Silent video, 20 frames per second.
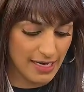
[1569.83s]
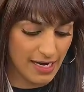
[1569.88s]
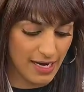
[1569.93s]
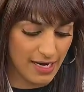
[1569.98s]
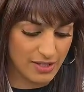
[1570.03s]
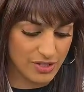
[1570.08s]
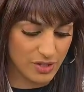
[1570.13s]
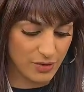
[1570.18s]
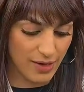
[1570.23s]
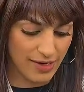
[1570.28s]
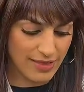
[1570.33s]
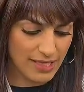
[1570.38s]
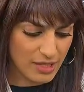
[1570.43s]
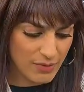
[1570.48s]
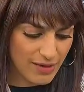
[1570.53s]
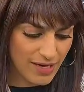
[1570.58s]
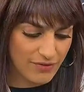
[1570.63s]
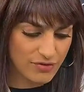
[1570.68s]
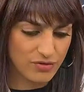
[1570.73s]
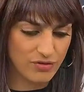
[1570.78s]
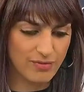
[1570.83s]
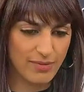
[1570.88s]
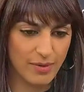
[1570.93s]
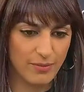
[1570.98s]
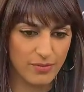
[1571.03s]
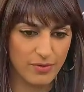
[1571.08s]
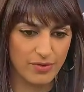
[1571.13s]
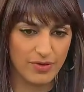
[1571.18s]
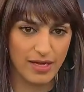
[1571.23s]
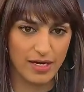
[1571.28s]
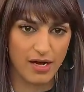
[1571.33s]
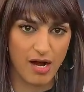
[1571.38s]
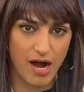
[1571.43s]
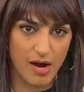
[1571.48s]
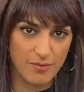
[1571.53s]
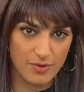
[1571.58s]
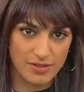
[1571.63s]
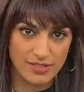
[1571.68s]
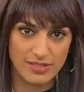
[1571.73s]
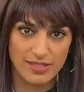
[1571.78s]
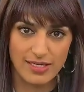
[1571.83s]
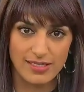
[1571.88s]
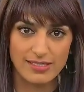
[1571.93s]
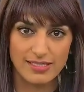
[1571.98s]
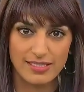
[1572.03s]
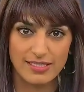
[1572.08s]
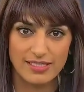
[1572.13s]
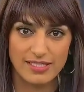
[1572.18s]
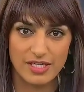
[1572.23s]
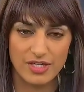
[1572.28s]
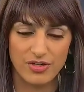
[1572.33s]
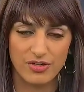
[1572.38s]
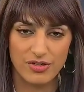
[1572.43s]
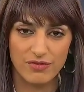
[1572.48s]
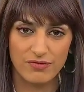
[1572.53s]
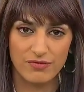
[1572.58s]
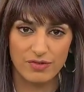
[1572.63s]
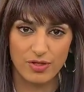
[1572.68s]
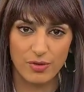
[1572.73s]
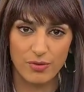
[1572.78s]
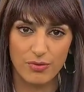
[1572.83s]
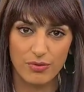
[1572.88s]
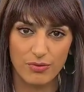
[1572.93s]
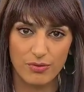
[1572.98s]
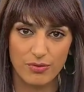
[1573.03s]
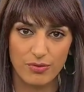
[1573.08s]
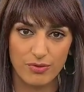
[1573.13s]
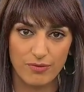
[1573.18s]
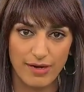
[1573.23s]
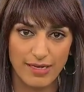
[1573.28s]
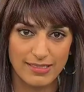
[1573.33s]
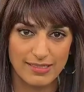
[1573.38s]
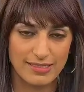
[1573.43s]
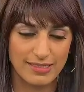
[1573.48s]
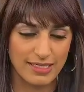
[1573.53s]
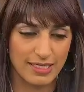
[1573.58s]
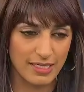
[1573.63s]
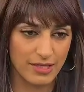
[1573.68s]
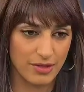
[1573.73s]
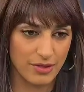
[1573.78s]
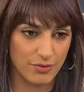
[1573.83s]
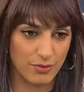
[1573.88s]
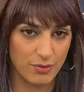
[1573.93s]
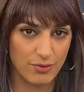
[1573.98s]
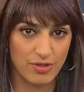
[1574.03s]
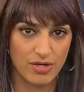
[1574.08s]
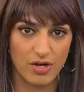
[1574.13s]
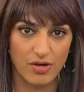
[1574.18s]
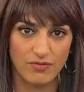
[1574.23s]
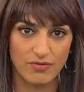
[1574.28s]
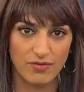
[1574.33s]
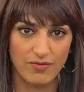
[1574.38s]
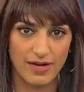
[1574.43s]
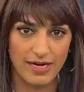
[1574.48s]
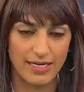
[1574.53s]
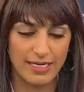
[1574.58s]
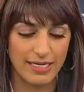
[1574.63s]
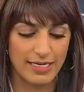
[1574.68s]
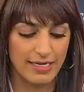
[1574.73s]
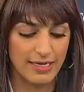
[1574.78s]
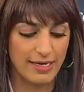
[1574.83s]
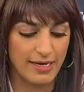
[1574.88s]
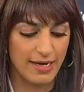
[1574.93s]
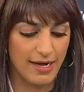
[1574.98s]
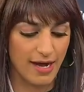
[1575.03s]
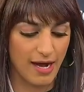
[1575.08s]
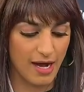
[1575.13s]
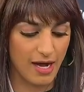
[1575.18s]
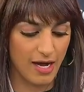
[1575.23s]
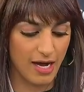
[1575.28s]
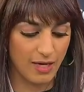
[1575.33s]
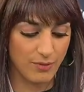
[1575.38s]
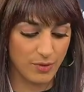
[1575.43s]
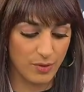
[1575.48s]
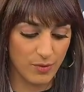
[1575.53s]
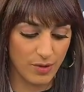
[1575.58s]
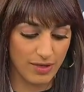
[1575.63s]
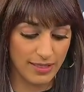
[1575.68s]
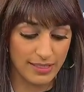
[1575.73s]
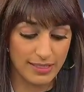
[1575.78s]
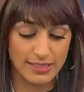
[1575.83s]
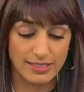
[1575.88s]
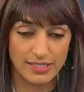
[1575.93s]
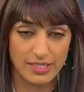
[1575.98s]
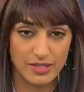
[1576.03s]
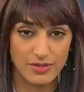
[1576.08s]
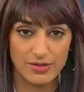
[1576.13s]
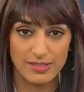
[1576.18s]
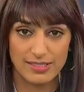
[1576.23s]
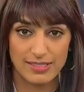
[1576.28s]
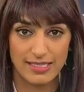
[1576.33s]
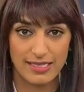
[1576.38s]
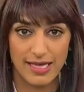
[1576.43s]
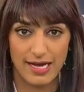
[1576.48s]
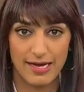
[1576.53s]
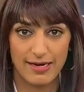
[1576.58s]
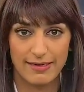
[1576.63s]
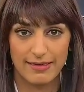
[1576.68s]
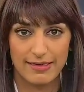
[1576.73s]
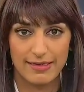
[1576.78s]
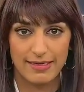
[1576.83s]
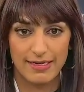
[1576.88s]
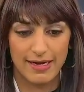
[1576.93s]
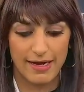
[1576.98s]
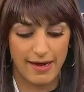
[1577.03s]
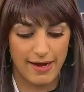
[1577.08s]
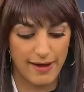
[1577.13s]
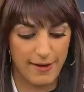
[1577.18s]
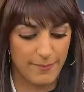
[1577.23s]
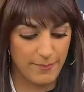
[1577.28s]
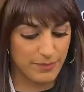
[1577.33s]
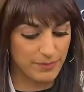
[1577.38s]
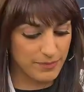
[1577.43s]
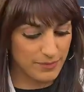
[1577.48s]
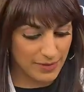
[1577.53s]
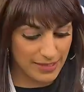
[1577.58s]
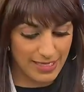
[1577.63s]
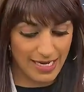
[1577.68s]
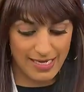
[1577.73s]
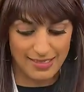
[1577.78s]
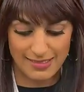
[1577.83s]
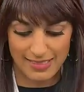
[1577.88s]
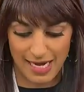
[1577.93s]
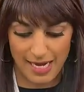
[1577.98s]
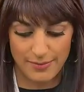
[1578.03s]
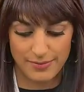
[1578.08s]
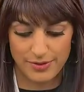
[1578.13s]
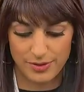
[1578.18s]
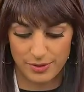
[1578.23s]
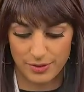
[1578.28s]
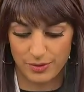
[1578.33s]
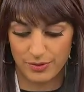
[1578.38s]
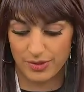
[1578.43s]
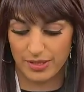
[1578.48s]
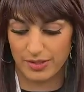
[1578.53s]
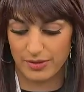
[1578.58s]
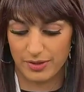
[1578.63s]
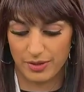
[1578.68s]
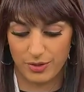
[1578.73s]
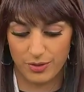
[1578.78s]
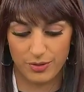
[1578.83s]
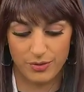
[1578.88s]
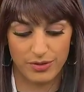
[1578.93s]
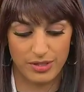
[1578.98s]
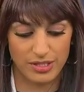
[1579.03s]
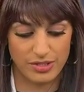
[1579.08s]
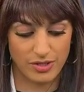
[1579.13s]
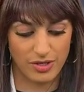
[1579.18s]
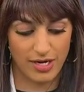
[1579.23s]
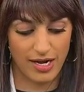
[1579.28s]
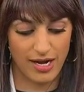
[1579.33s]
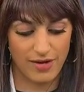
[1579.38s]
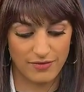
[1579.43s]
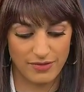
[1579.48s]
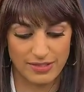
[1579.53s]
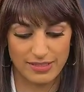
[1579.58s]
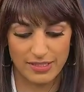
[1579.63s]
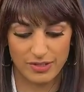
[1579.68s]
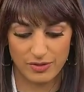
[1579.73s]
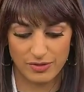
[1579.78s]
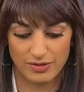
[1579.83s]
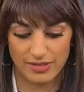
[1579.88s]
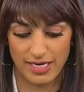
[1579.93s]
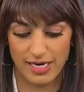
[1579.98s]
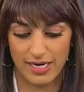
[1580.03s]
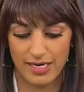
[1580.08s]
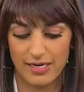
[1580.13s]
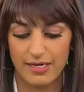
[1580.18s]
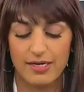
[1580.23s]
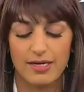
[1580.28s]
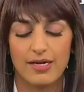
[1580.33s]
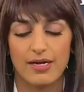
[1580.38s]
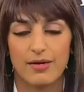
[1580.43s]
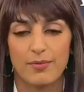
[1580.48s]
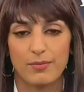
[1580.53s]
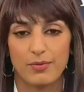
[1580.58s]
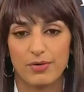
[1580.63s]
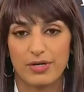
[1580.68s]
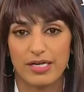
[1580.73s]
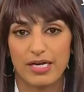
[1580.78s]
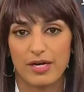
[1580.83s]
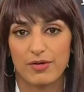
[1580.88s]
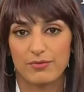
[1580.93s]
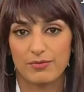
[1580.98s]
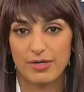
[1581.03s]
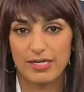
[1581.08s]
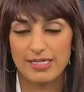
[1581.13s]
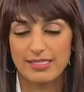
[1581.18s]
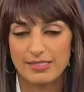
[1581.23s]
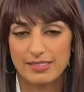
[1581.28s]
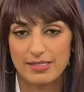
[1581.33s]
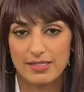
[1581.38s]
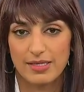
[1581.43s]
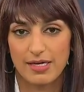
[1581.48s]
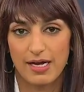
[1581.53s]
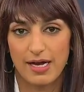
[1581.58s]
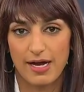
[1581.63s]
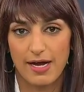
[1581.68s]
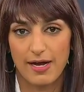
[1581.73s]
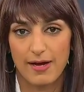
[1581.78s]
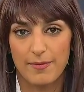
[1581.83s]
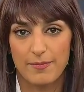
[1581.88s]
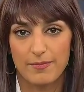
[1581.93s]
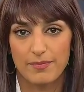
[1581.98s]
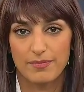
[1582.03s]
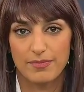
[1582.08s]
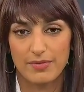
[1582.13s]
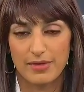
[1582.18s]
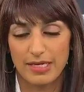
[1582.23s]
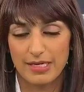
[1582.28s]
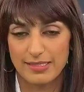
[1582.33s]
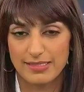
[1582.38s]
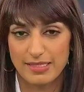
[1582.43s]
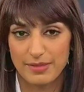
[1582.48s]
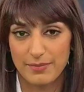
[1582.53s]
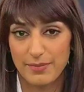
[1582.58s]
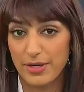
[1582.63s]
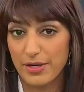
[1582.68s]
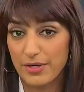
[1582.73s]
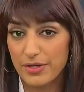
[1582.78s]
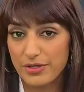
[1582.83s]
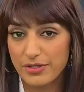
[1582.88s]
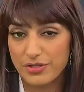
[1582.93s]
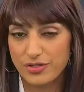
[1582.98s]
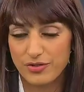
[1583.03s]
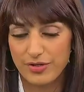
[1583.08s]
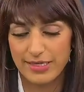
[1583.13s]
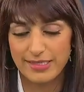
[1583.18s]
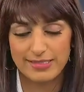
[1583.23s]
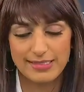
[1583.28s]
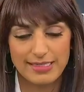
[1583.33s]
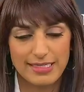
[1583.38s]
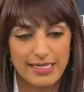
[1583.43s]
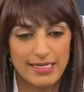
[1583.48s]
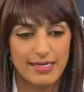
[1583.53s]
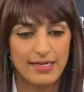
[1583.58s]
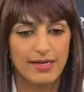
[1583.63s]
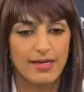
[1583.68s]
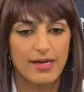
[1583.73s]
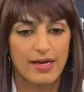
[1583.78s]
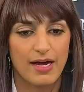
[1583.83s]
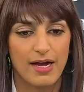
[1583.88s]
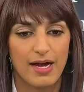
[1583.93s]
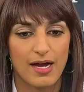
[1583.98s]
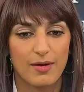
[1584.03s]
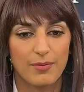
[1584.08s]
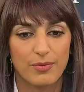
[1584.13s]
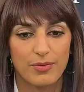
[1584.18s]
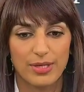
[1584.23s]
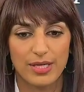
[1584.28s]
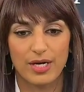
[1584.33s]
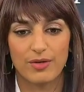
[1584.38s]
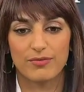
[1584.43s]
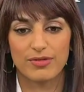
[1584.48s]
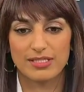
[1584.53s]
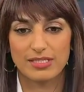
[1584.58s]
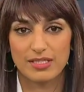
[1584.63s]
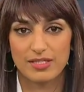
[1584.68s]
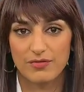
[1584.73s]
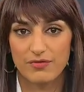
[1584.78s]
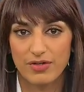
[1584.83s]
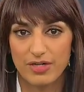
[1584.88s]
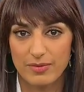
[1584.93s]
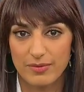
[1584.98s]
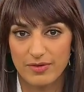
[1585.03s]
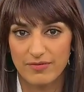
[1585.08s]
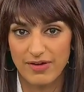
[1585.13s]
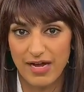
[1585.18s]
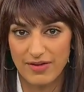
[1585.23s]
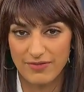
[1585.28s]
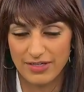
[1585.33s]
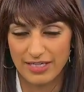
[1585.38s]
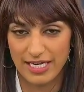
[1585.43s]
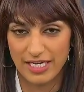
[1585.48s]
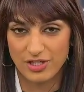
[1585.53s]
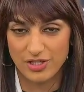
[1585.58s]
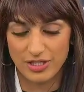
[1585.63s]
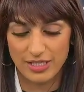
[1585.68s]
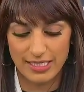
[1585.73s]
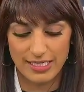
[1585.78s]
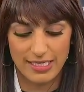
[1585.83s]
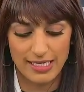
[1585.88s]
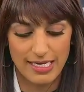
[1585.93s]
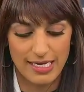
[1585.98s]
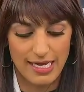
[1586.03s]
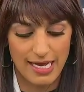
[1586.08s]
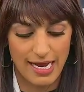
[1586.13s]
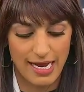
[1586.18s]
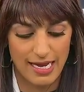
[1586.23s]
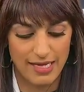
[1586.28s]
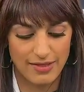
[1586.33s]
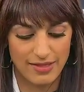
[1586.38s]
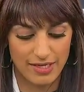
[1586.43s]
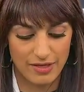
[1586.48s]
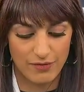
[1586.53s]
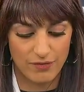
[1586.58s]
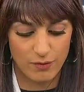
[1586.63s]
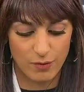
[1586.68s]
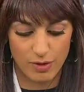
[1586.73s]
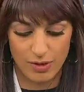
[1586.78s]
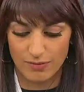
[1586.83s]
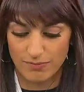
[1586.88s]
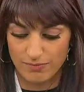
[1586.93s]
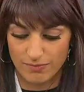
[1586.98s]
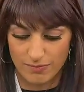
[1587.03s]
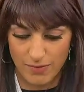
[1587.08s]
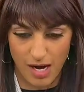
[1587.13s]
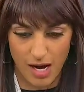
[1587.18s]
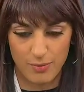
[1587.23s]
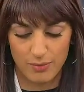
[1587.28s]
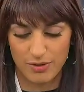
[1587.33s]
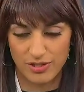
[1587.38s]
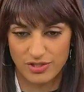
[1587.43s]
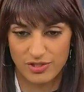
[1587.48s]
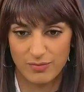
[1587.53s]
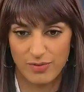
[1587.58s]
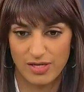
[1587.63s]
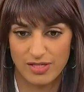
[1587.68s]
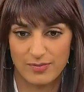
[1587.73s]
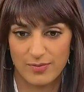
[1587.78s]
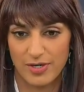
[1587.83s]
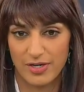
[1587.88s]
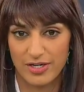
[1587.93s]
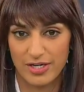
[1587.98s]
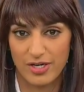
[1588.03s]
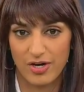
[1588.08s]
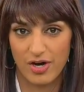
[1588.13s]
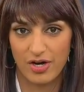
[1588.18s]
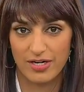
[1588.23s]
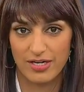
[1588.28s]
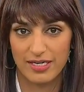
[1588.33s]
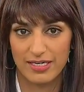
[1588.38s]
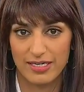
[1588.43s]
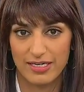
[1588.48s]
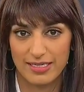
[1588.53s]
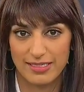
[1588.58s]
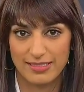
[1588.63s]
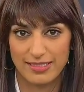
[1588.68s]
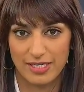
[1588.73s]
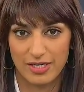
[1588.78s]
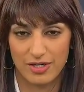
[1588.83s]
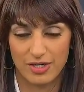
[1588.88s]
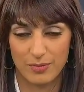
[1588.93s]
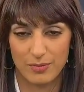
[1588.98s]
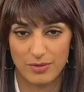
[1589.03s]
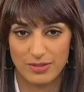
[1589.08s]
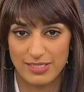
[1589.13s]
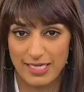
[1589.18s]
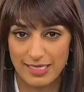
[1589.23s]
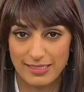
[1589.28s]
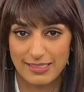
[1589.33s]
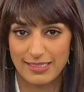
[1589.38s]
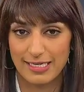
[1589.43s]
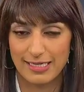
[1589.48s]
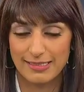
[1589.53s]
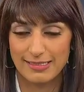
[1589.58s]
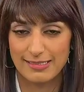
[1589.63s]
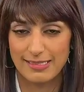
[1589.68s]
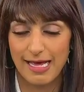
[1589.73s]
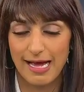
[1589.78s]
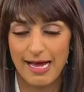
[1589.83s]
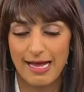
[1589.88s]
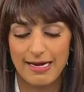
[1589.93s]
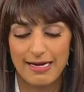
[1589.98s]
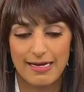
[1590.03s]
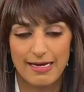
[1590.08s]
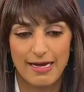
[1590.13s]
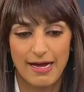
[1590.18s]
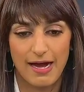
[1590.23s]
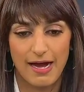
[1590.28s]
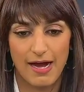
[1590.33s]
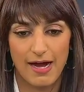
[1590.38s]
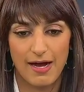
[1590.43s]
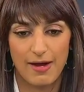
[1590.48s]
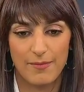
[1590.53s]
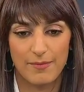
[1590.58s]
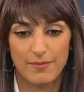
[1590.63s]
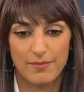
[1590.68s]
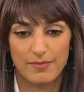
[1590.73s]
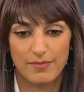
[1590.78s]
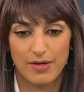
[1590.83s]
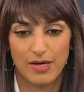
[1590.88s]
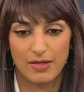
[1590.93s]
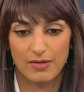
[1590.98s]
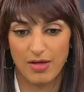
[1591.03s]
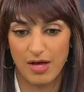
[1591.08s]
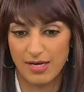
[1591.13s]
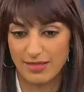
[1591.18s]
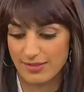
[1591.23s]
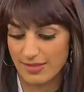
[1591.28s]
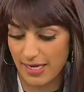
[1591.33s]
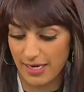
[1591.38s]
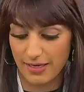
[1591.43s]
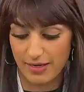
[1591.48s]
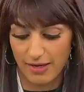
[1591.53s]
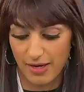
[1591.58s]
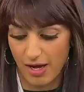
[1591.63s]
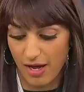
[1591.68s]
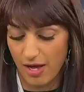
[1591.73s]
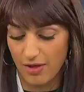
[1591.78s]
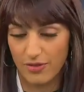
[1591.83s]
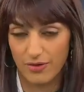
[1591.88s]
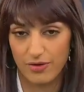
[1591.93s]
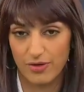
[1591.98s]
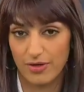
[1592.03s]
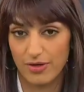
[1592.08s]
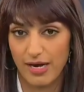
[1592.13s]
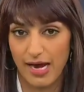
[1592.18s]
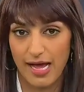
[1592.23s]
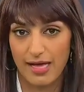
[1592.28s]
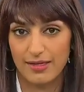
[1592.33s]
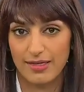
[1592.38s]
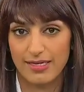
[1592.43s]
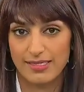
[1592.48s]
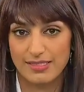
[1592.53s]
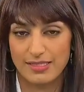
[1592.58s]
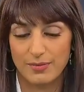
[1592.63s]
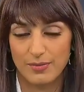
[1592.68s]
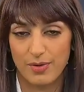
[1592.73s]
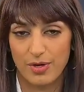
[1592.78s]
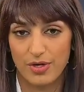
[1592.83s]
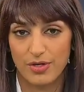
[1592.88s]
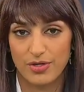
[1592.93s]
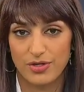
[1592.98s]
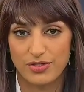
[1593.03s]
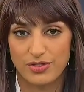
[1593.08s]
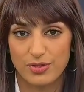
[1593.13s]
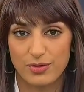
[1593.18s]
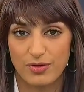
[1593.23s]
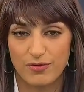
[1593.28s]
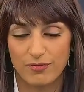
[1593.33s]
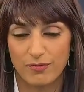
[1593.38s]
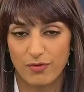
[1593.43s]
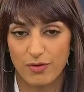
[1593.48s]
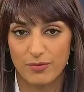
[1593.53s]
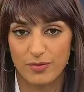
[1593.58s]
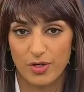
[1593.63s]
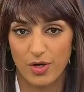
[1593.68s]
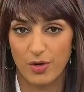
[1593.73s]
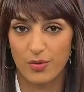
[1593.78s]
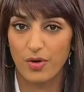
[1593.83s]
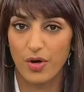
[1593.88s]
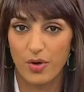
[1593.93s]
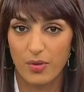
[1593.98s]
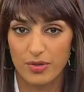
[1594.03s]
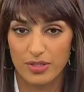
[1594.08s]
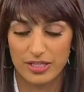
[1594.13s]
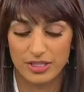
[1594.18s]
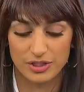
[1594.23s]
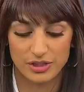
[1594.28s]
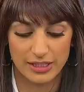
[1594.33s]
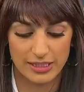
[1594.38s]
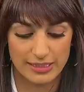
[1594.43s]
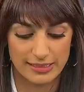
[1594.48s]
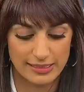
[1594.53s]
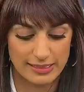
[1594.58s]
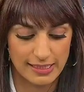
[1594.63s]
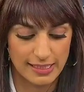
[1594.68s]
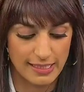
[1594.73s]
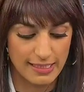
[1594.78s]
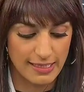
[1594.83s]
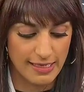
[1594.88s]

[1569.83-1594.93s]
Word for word: Uh, so I think we have to remember that commerce does continue to flow through the Red Sea, through the Gulf of Aden, uh, and we want to continue to see that. Um, but yes, absolutely. The Houthis are every single day putting at risk um, innocent mariners transiting, uh, putting at risk the freedom of navigation. And therefore, Operation Prosperity Guardian is there to protect against that, um, alongside other allies and partners who have formed their own coalitions.